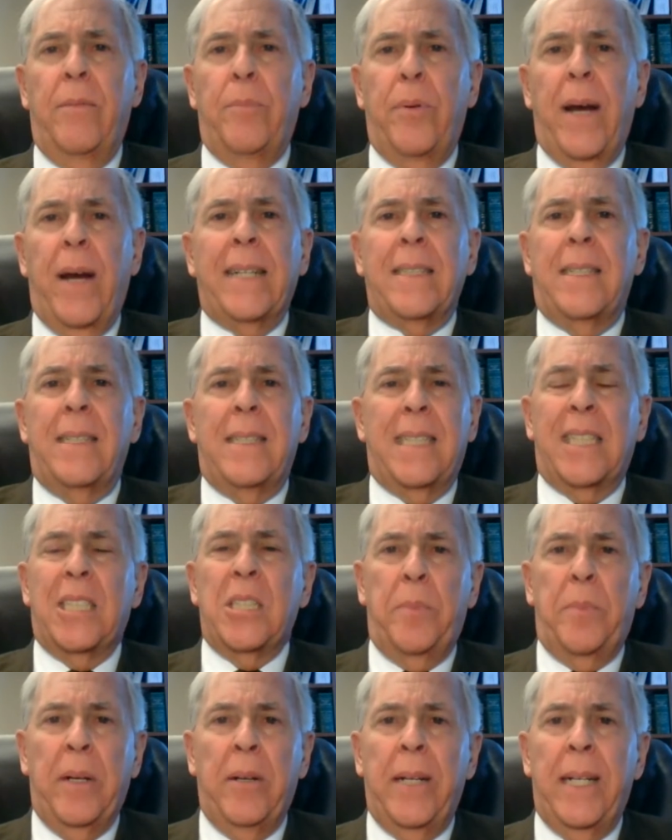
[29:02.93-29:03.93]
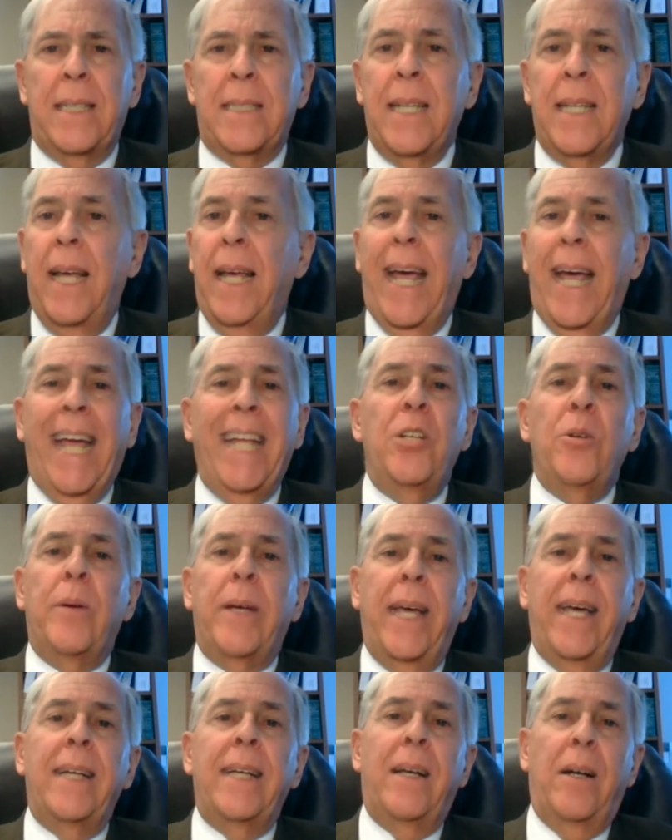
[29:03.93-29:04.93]
practice experience, and you
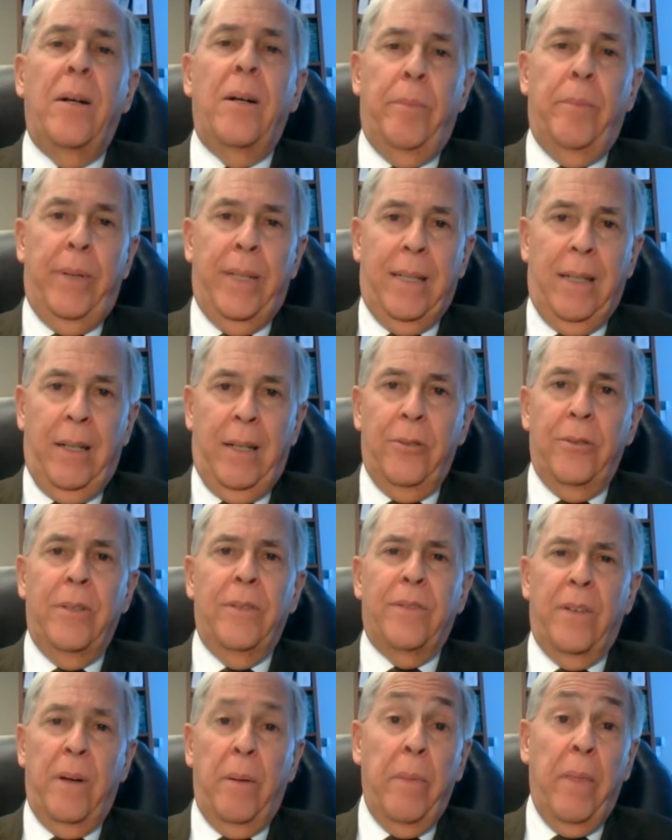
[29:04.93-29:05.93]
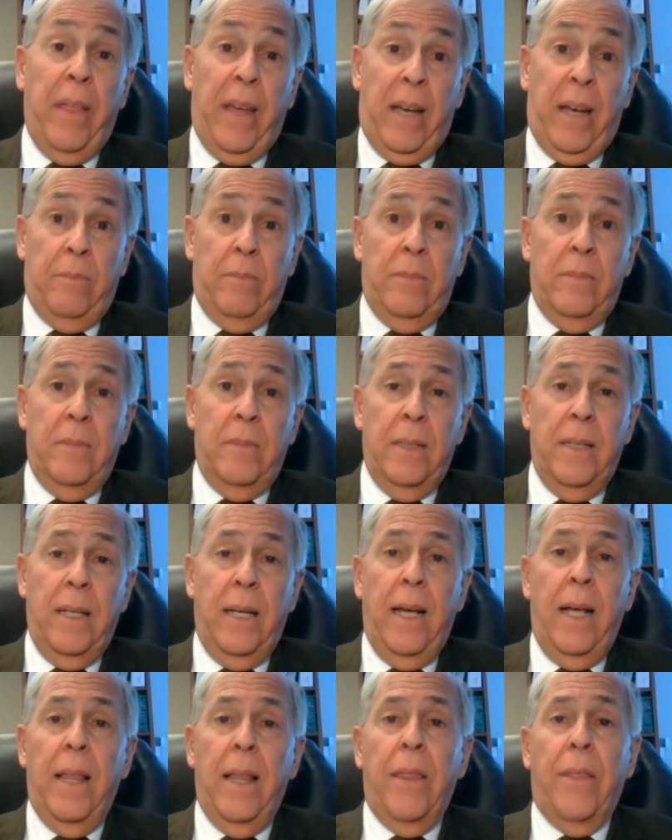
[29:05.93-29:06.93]
can't help but learn from them.
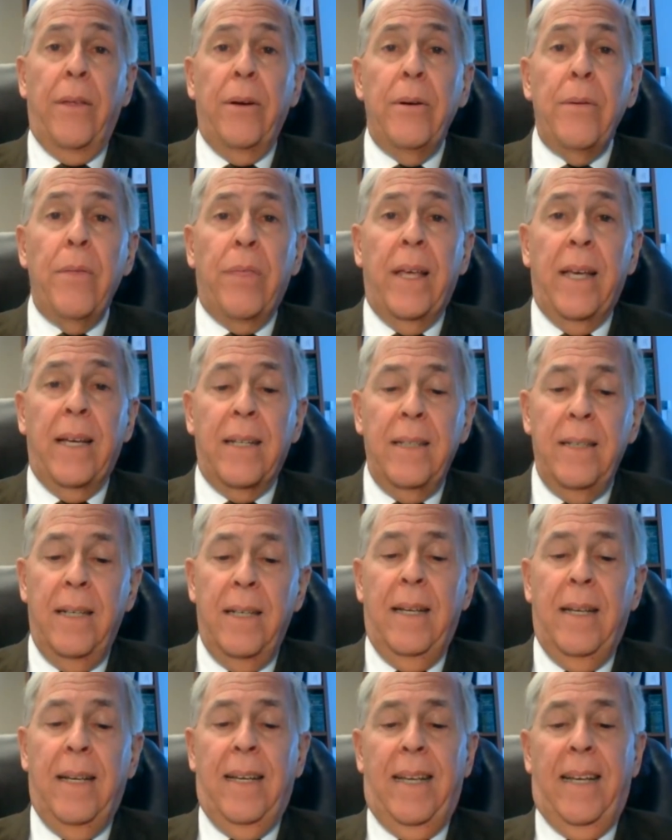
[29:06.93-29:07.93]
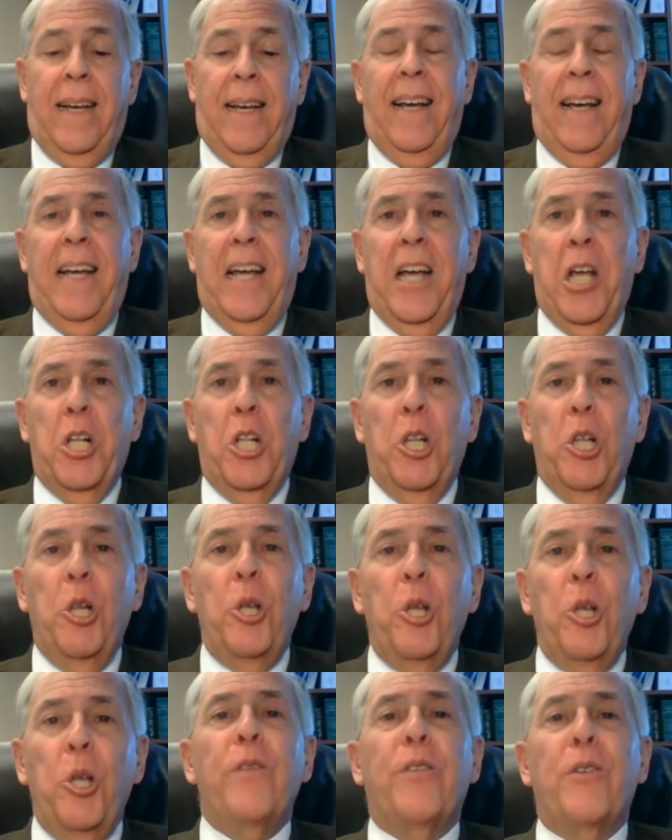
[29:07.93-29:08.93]
Third thing,
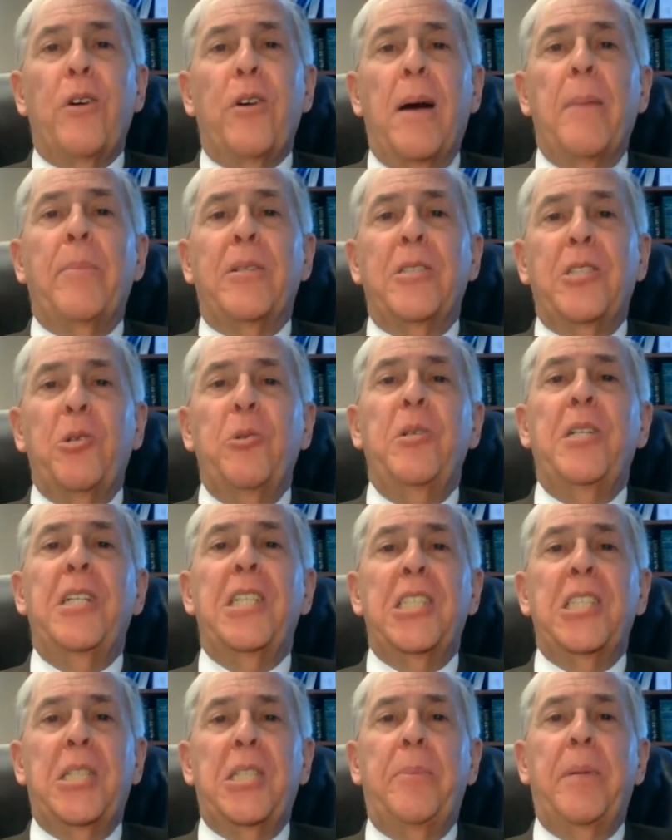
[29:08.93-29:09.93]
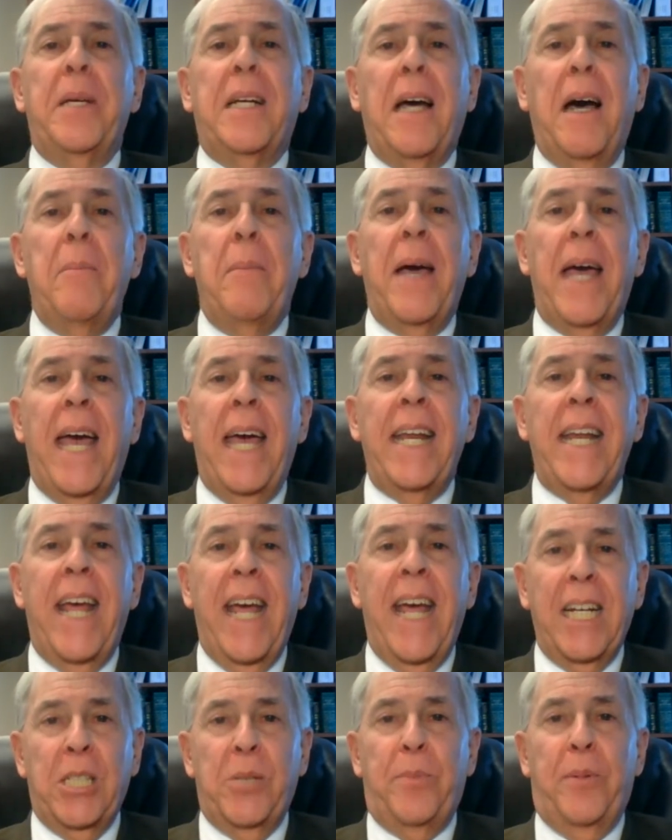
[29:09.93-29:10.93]
look for opportunities to become an
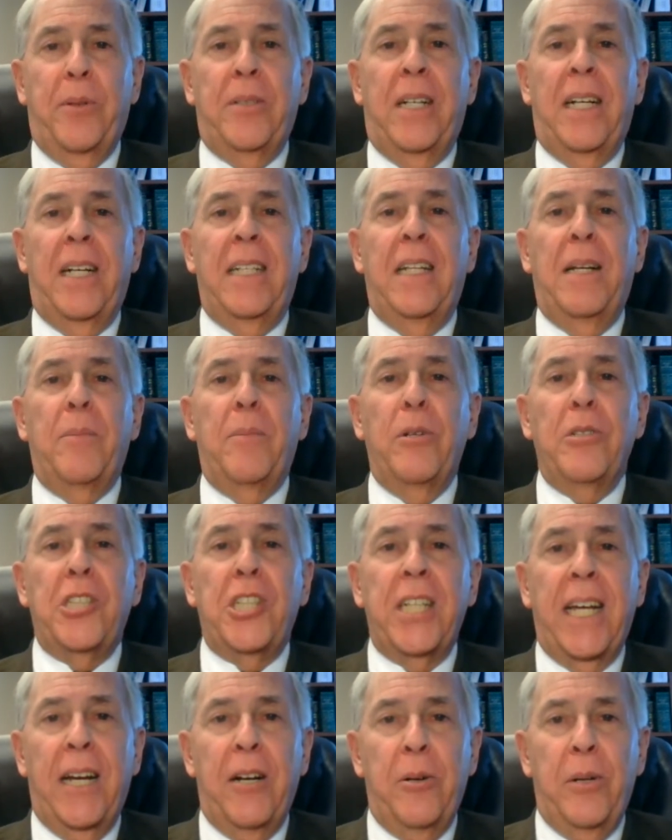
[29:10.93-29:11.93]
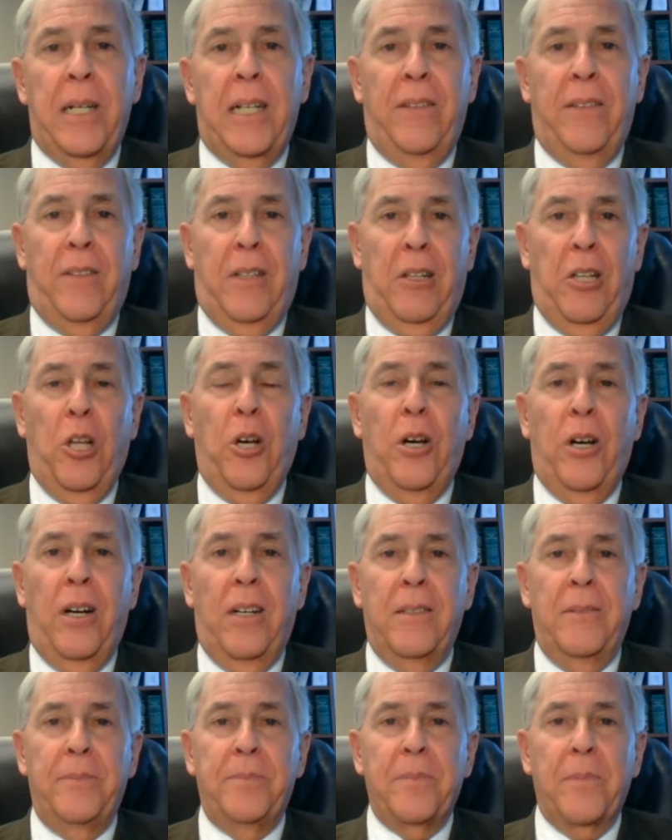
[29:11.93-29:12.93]
expert in an emerging area of the law.
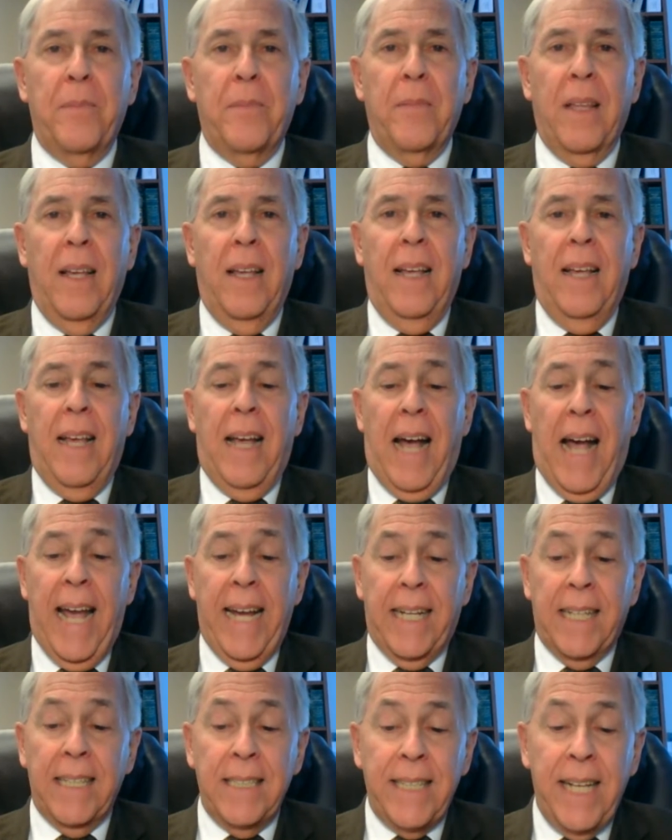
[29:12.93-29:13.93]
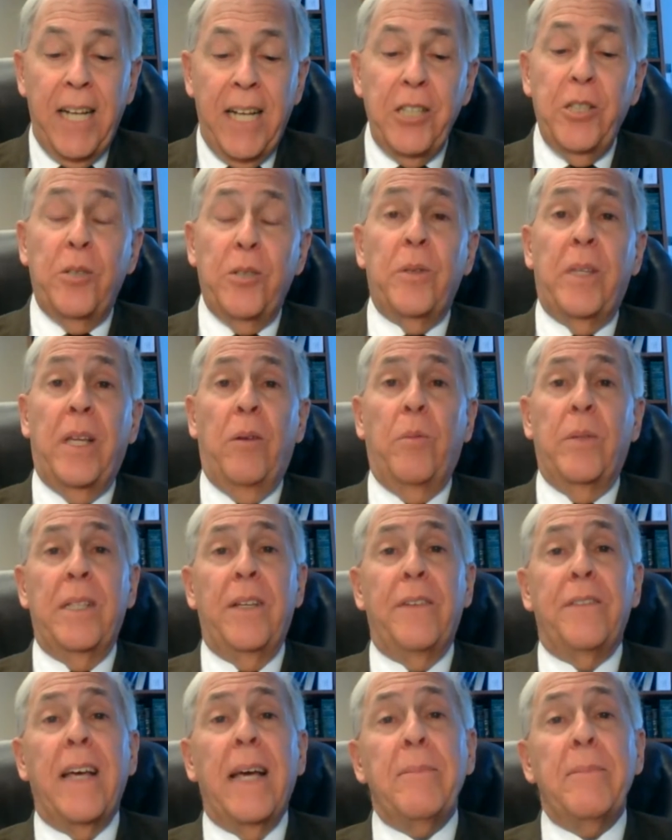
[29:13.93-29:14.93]
I can tell you that when
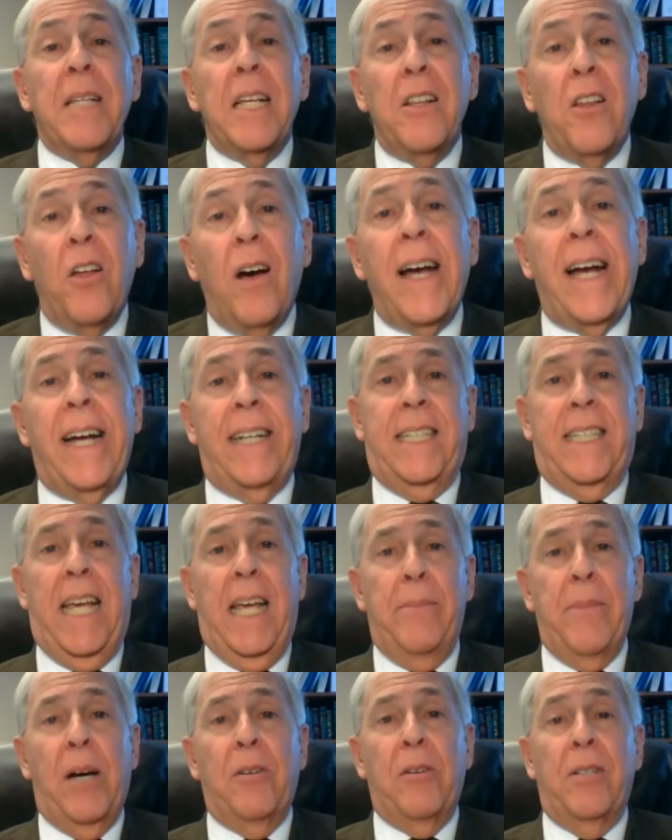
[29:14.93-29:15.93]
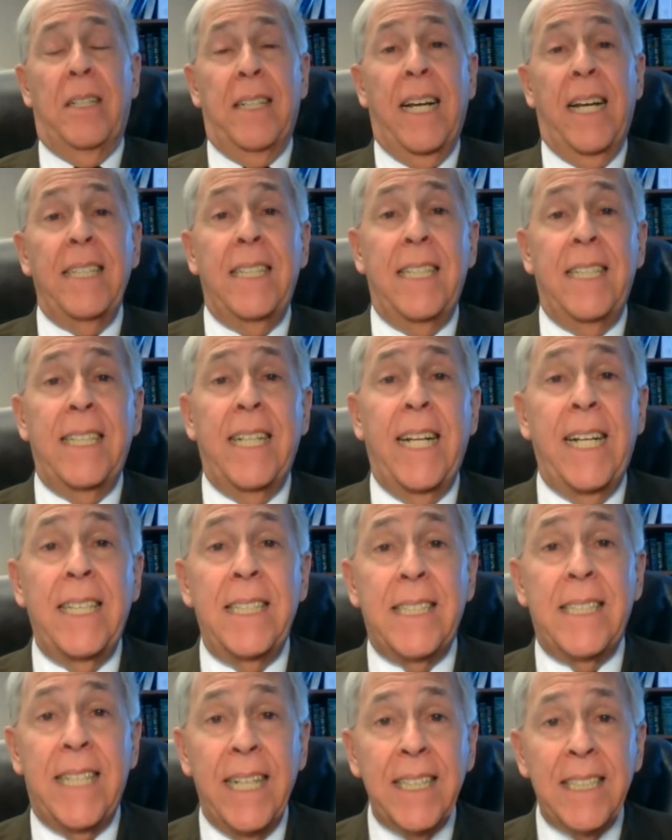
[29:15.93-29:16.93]
the Family Law Act came out in
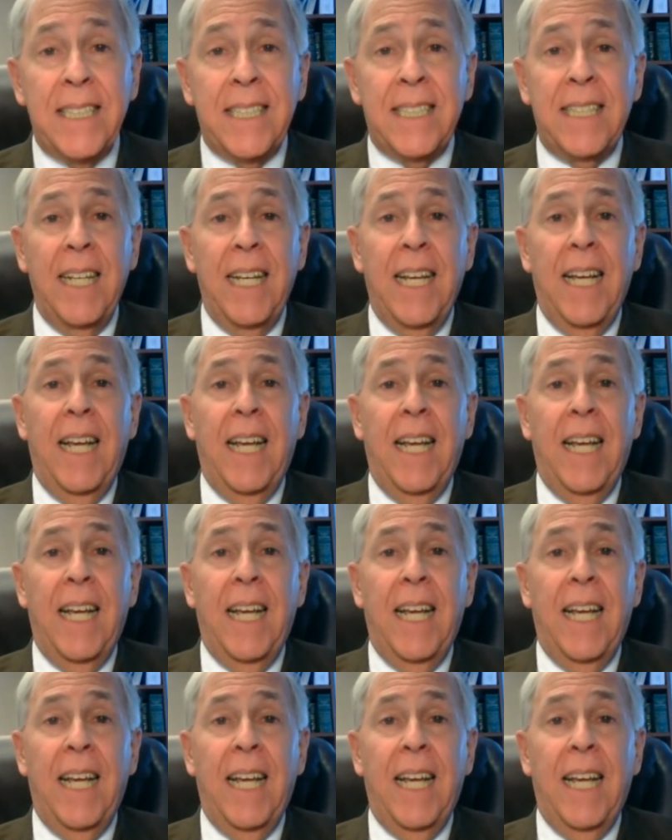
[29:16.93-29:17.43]
1986,